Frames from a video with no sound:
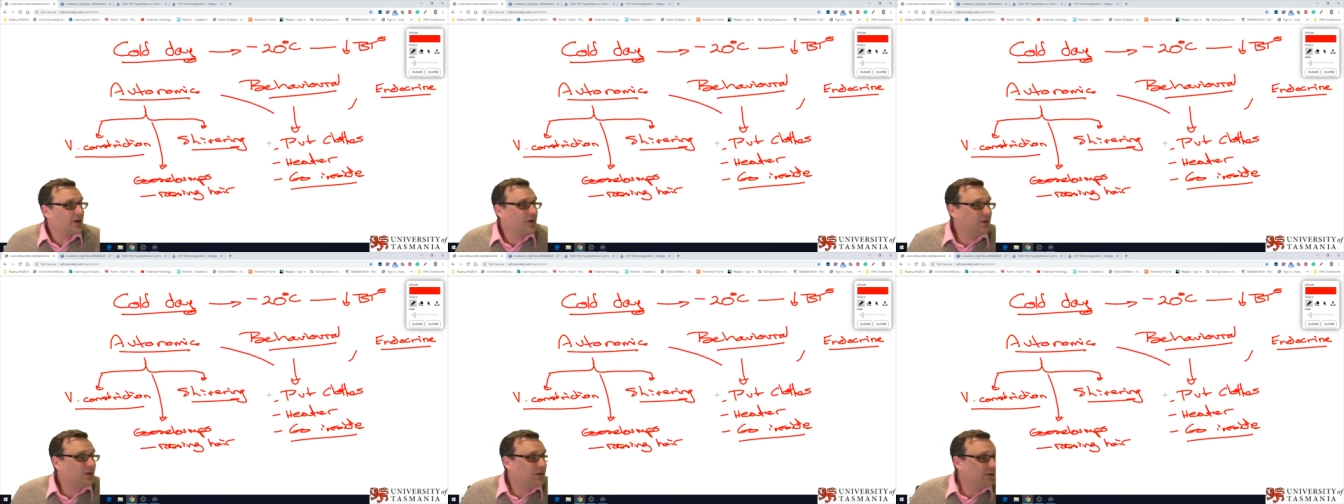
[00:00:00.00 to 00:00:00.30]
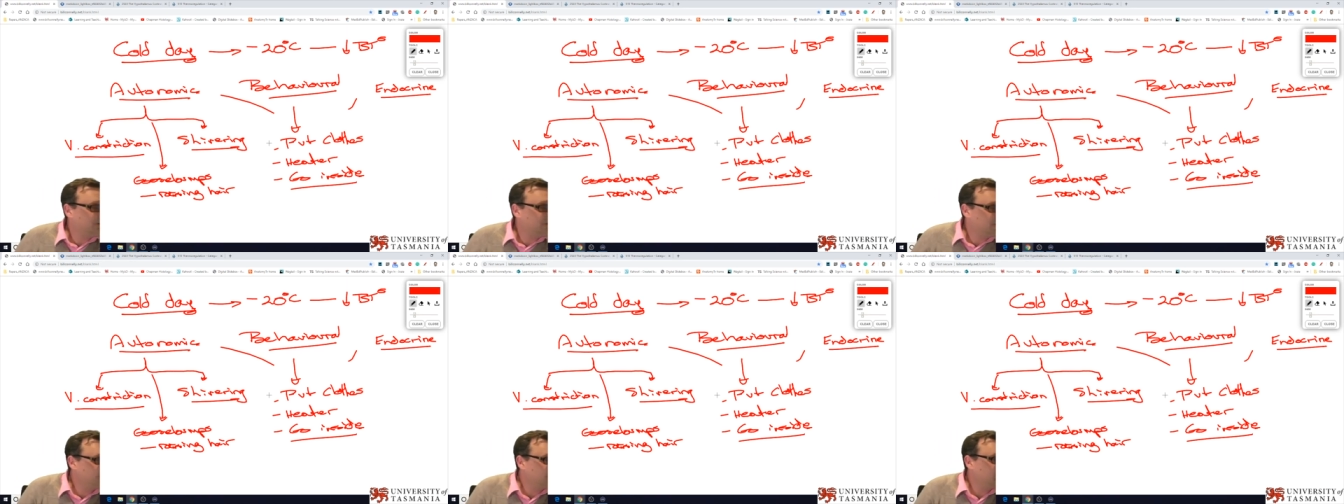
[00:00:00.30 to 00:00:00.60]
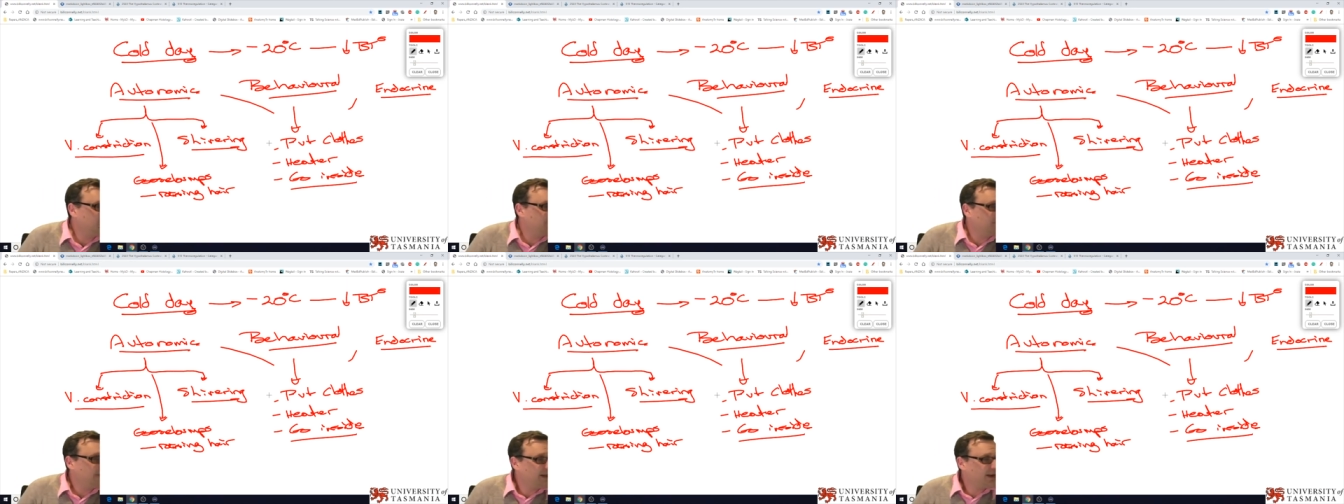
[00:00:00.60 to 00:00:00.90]
When it's
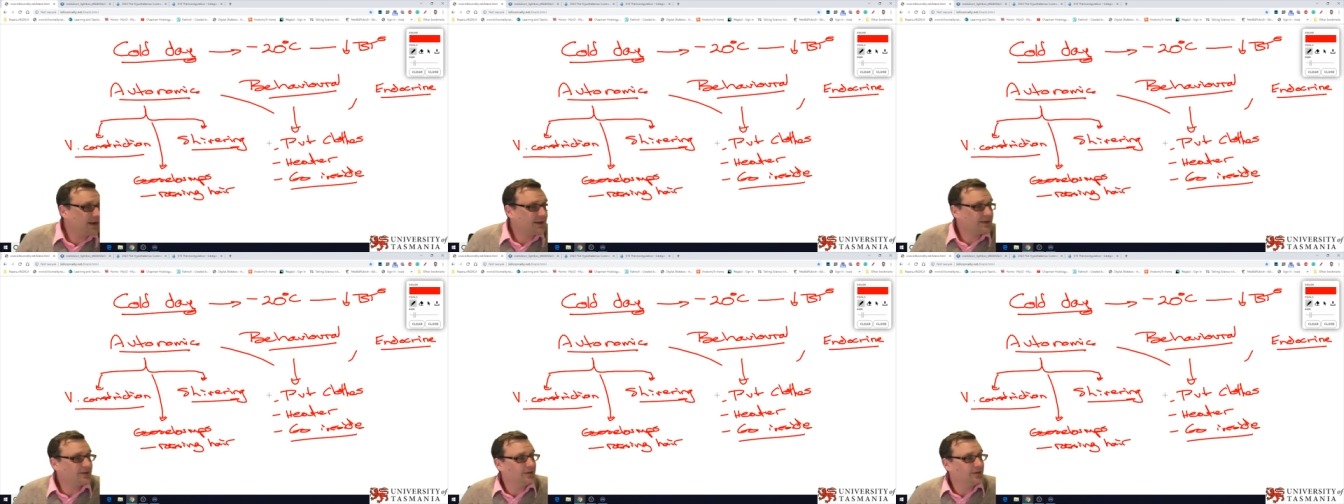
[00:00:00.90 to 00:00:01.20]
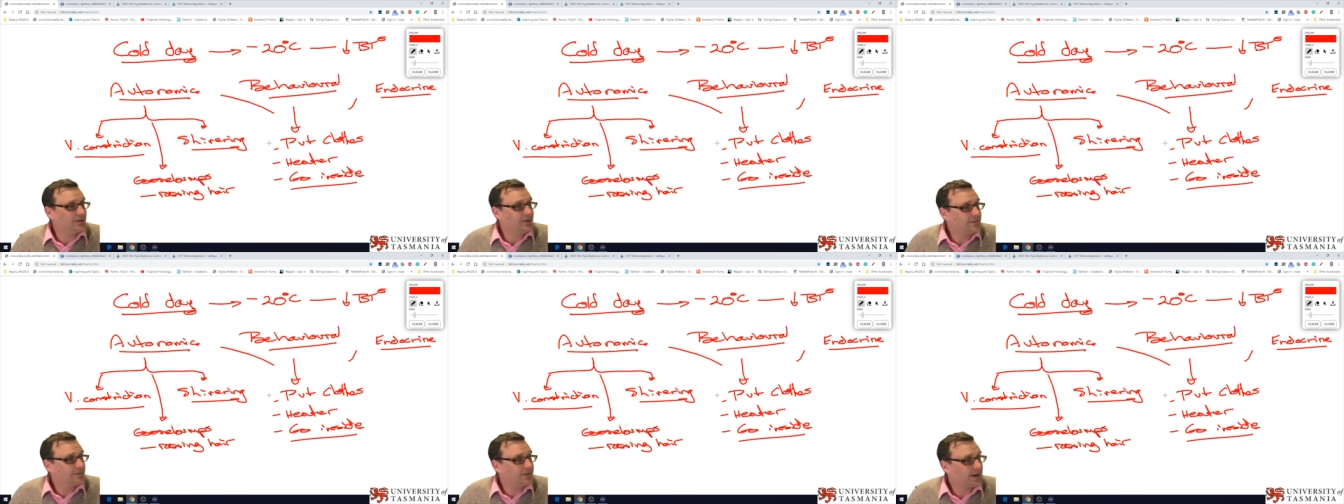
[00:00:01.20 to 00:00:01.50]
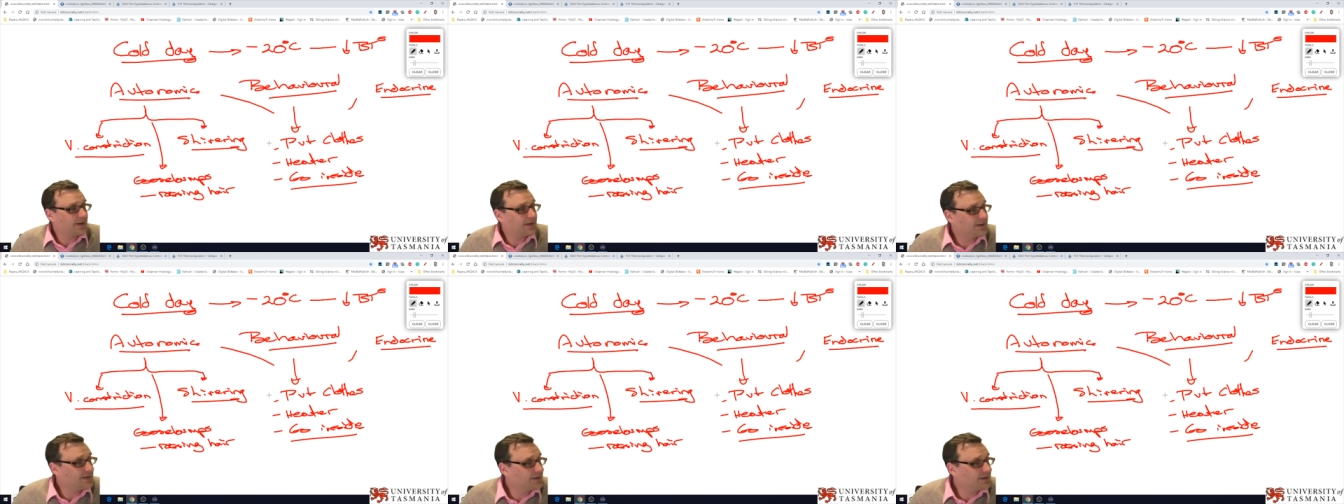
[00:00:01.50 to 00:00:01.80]
cold, in terms of the
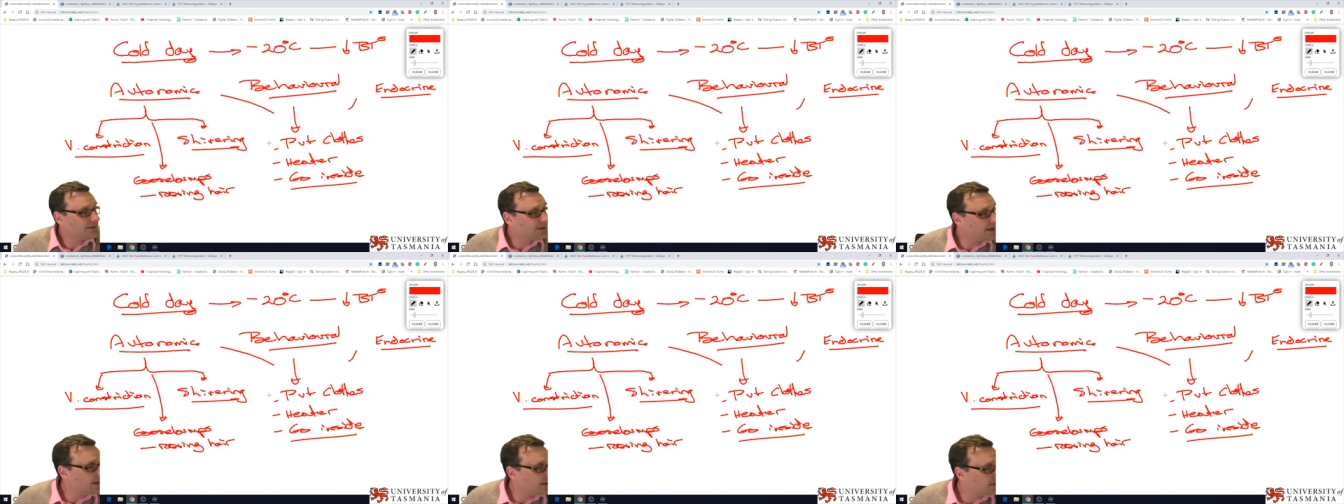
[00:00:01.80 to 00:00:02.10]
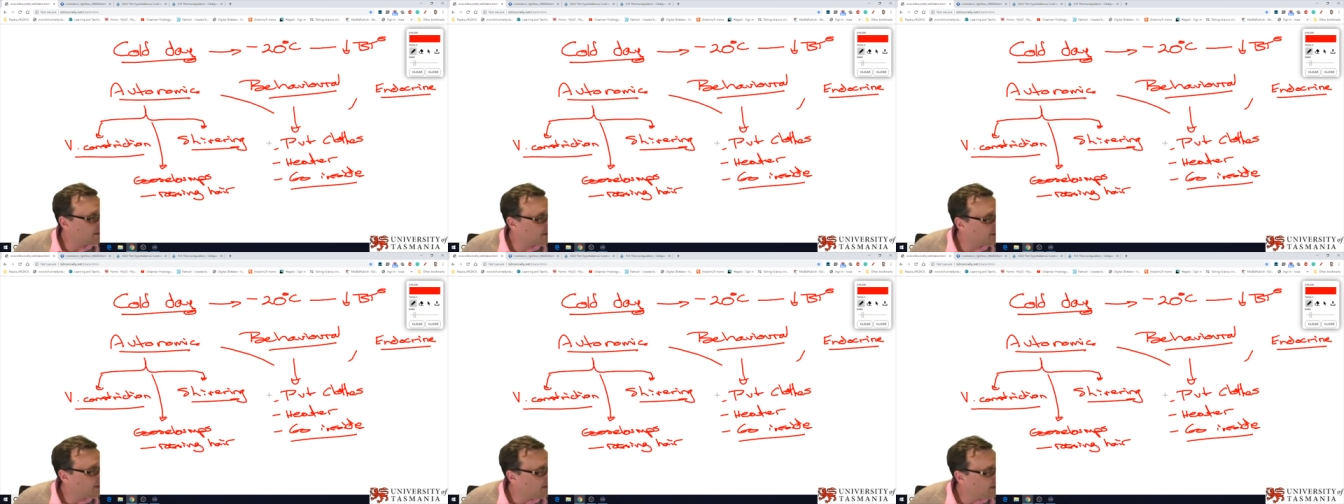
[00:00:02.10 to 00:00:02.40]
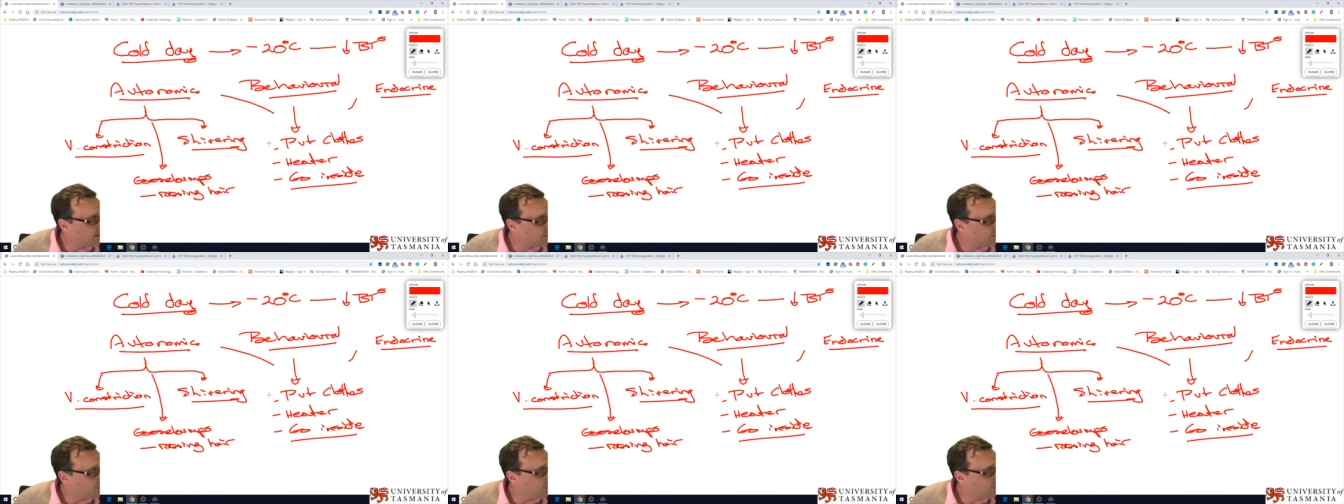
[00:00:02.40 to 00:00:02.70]
external factors,
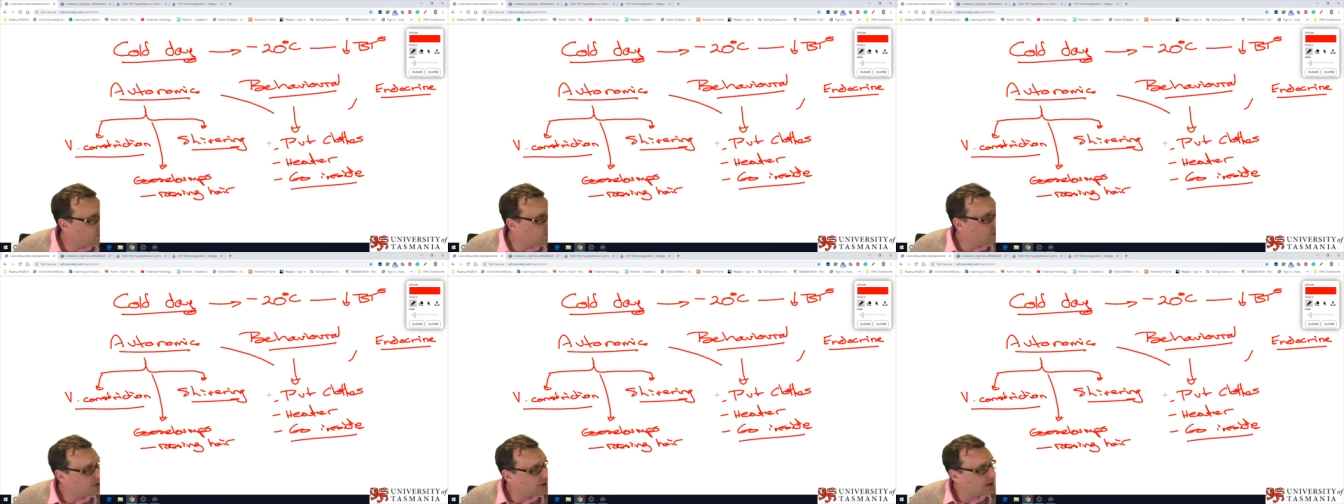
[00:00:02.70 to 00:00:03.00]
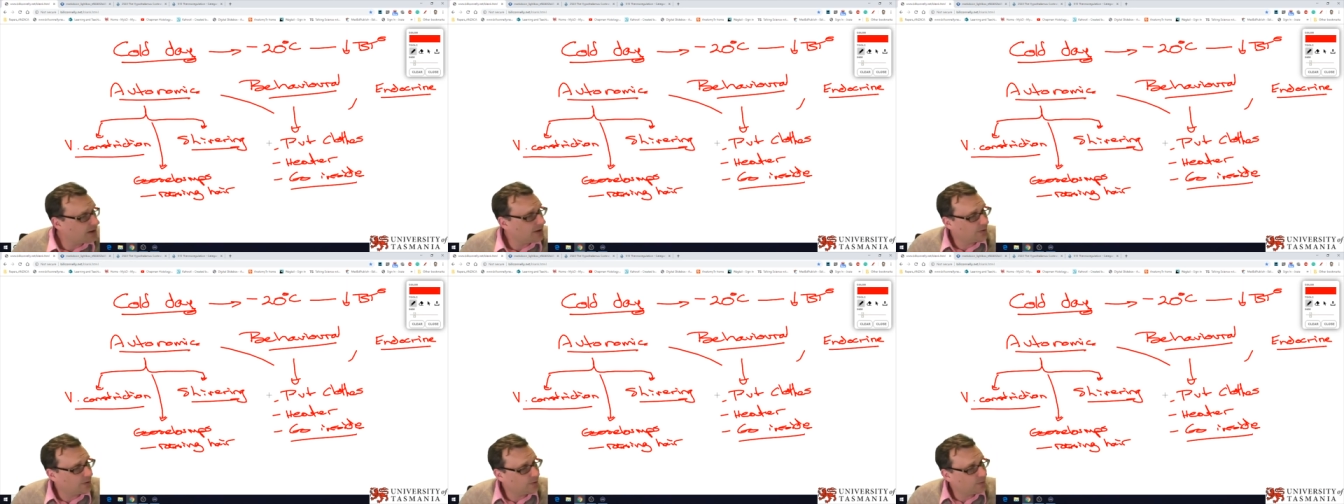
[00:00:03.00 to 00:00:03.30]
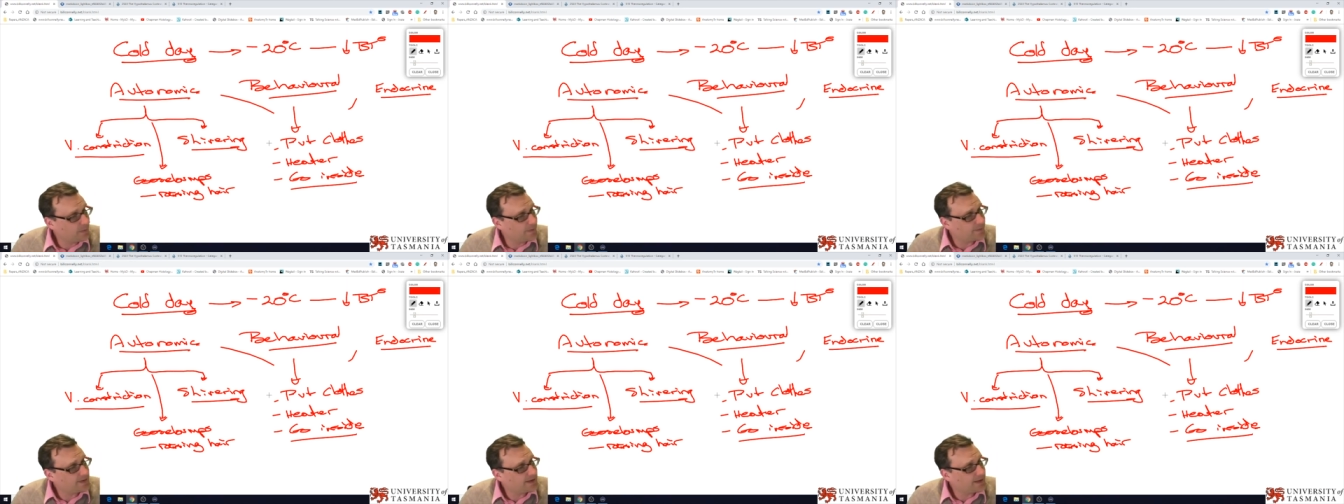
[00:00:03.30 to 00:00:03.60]
says
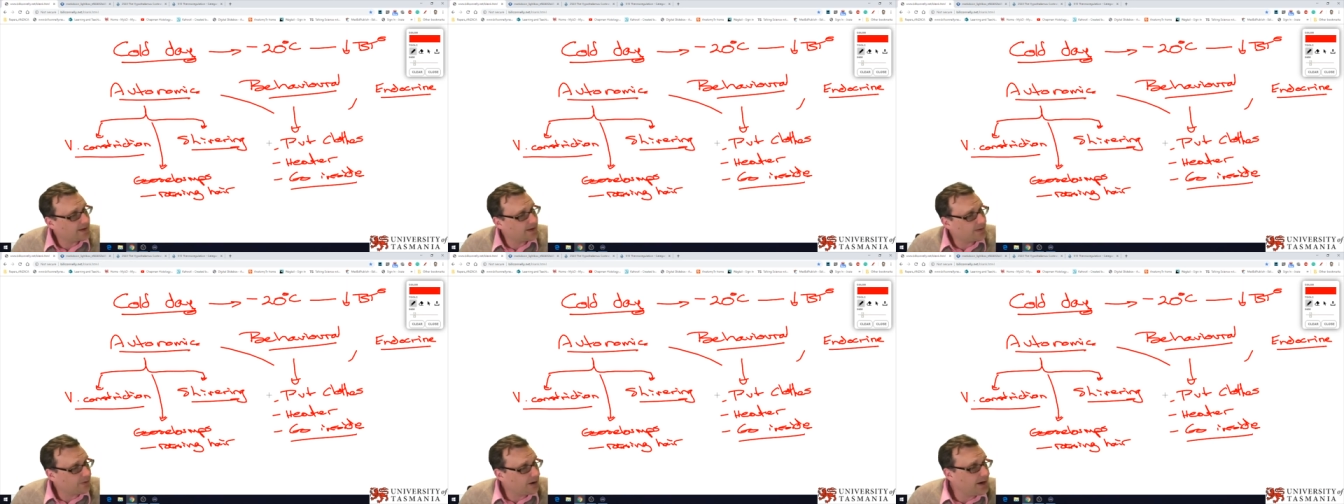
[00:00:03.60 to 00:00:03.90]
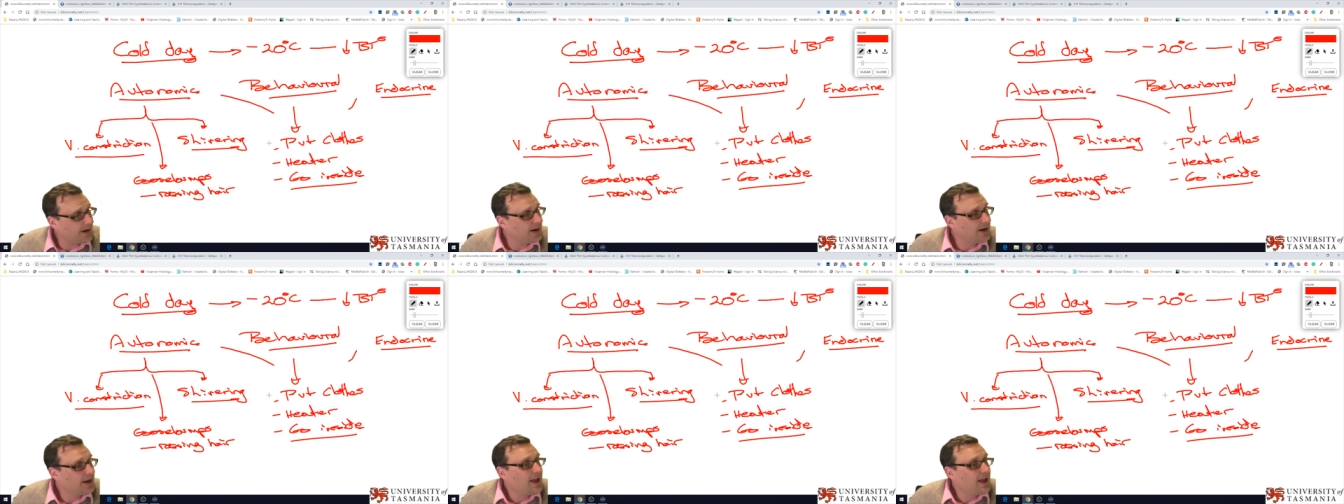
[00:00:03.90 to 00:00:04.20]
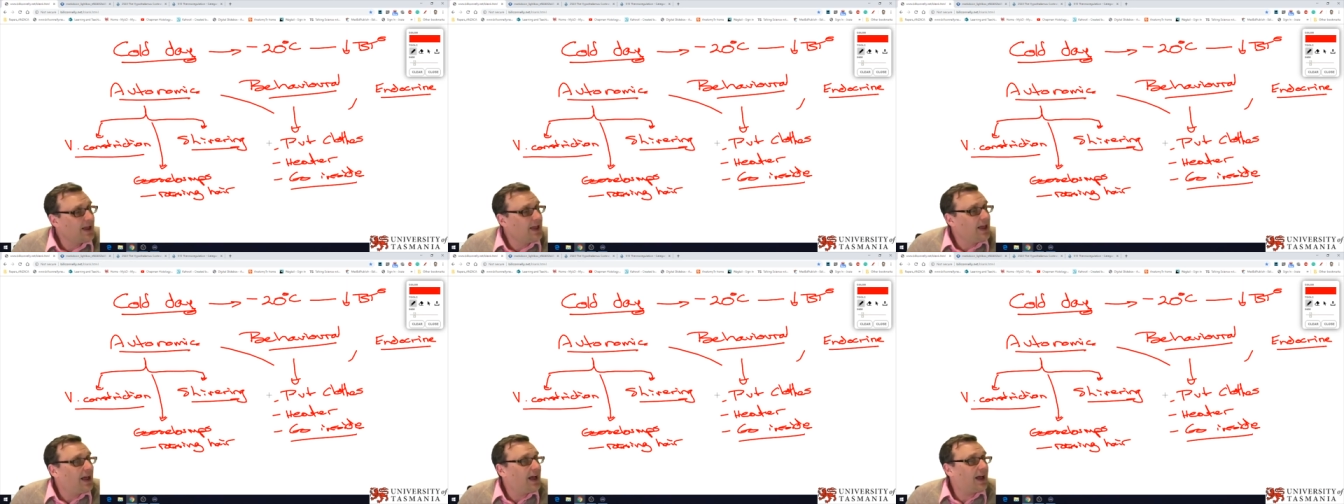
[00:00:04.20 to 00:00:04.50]
Likusha, I hope I've said that
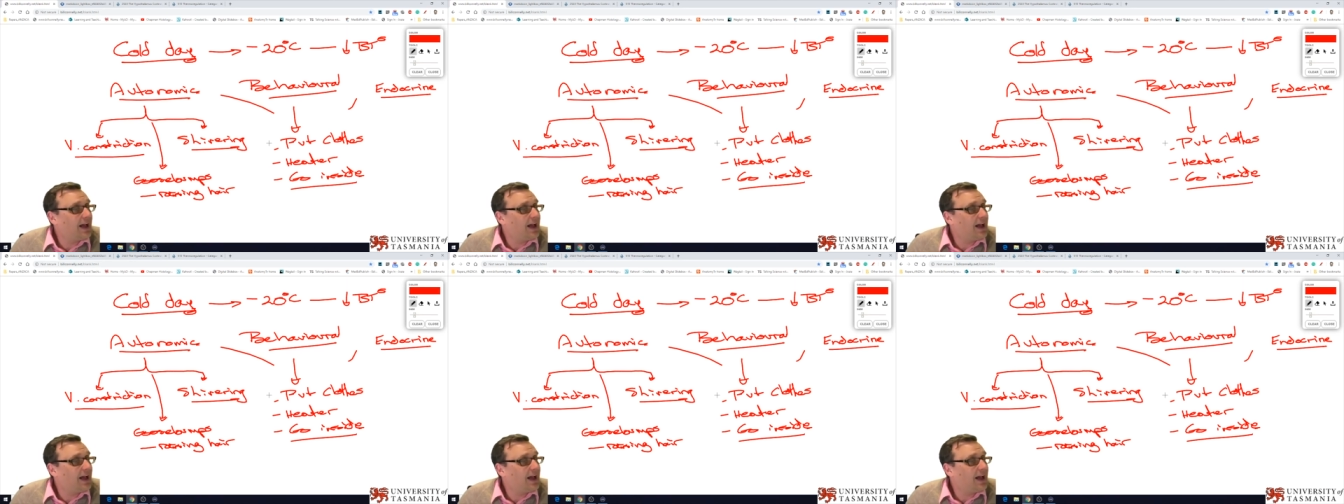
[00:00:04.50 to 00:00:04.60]
right,